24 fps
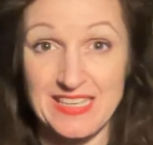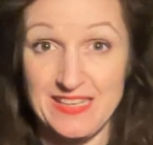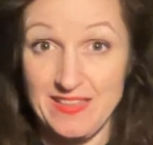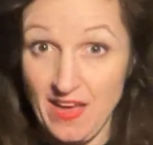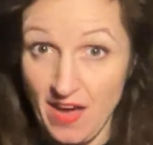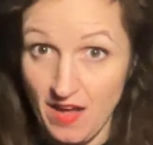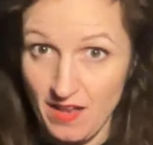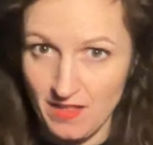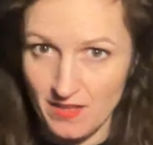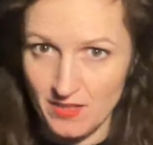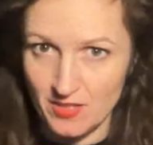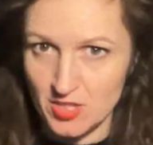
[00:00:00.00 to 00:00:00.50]

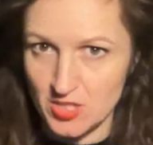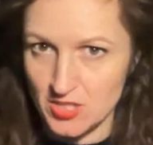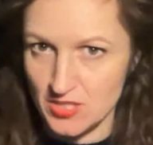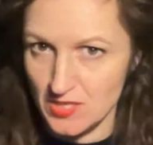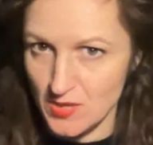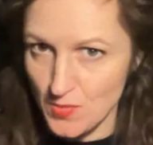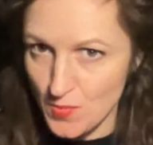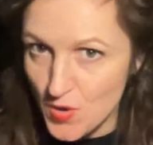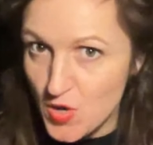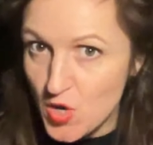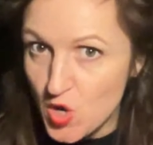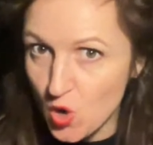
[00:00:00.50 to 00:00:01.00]
dollars
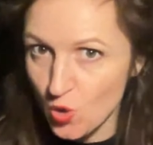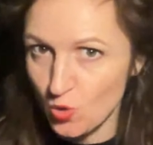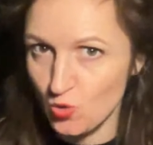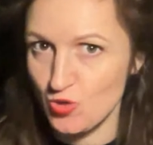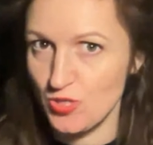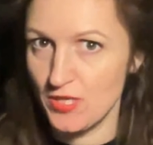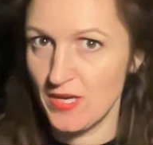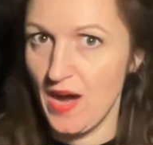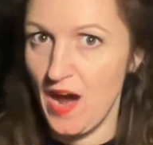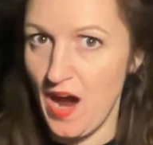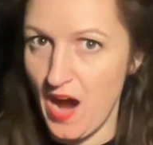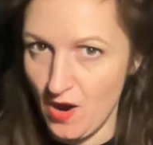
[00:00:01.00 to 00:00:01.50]
per
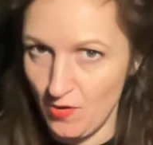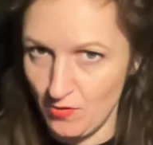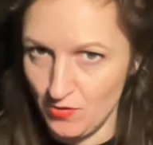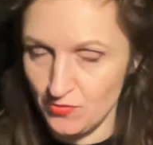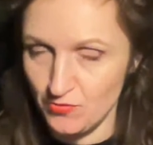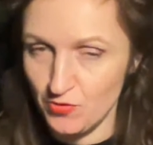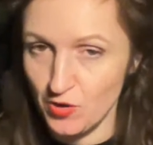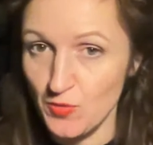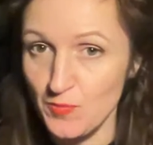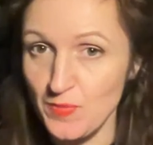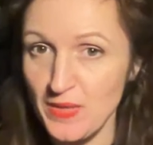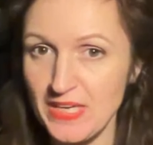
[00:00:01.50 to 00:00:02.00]
coaching hour.
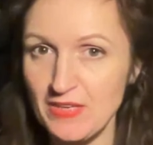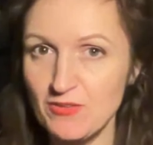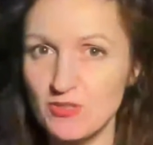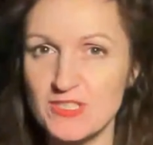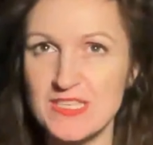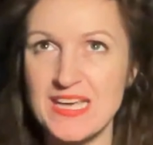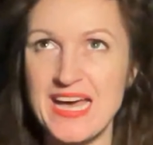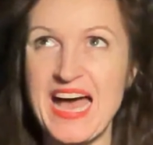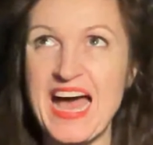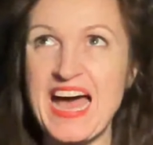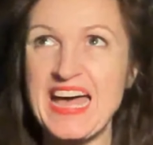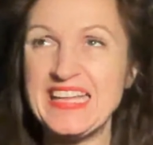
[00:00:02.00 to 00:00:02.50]
For me, it
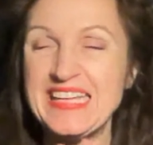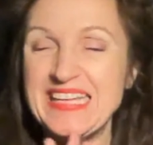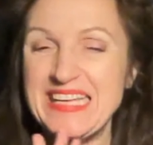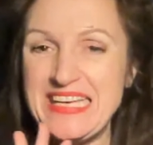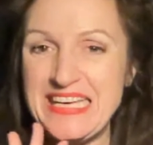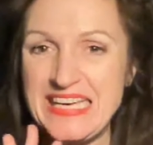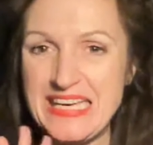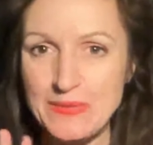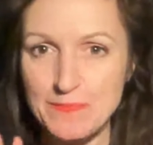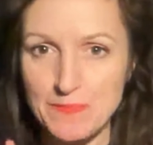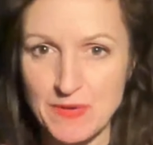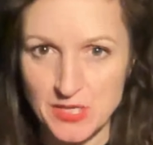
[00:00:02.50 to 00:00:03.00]
was
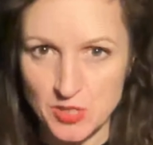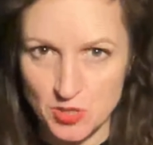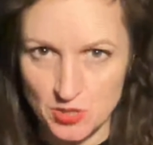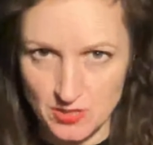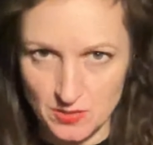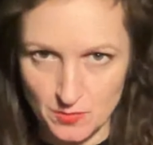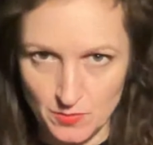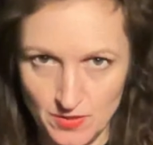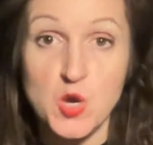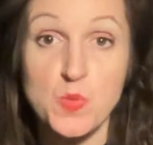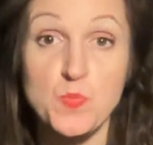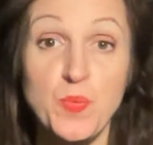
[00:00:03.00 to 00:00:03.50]

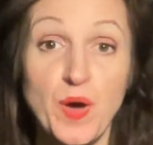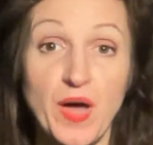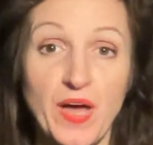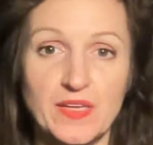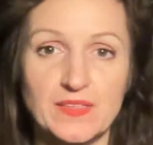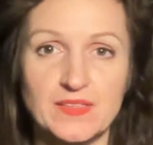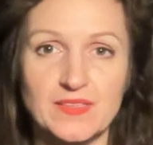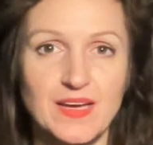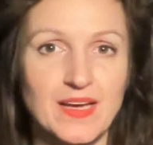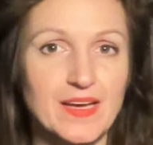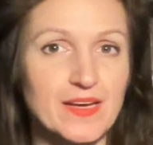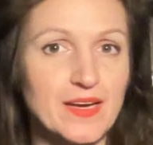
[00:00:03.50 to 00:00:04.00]
unimaginable.
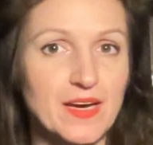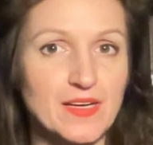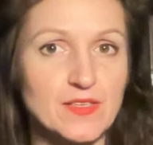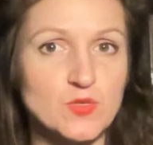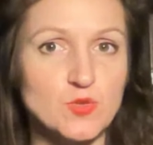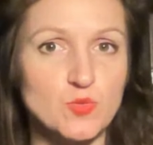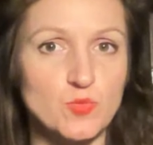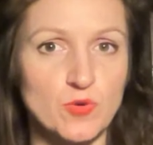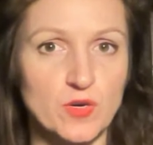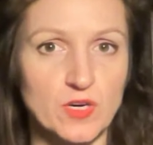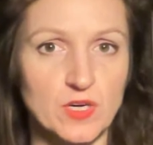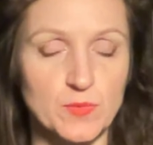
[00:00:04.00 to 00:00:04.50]
But I got
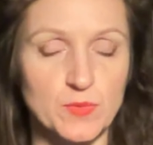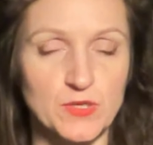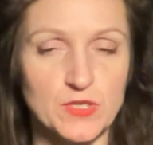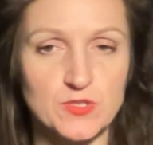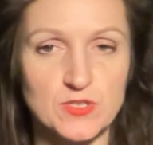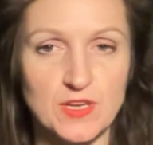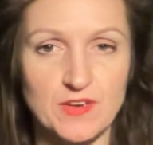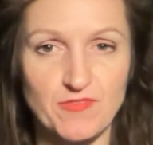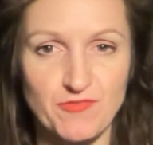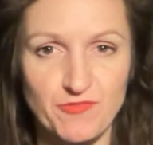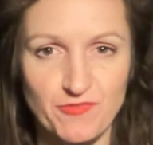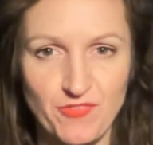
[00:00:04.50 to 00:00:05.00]
to work
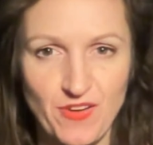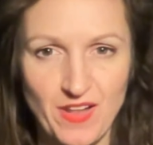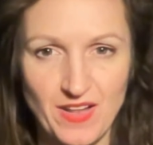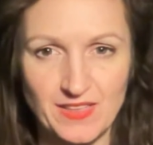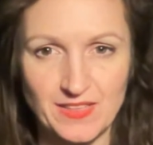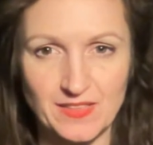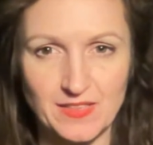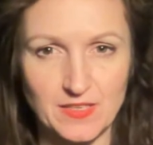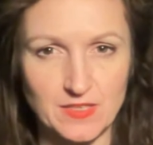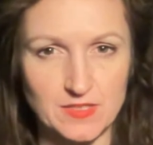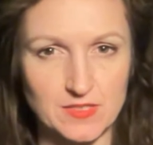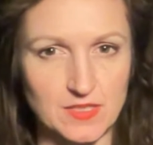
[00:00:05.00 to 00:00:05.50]
because I
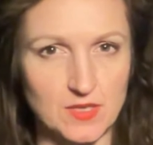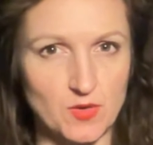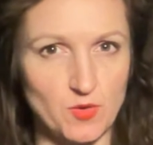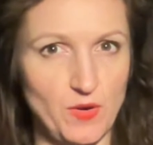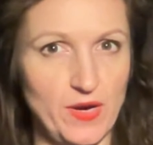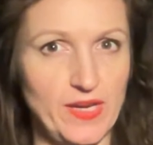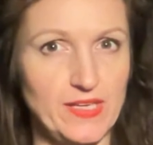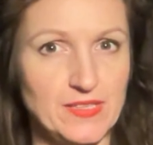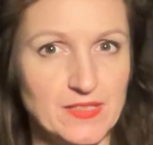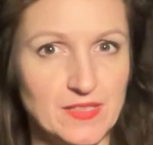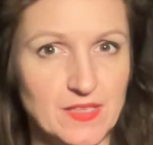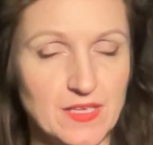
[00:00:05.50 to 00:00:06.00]
felt there is a
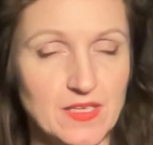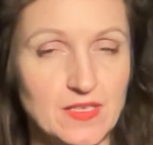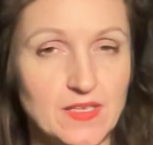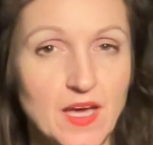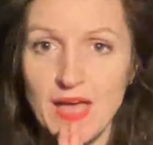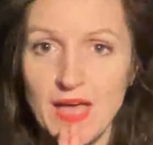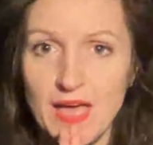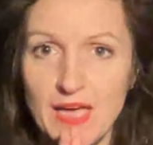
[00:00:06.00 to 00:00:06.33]
great need.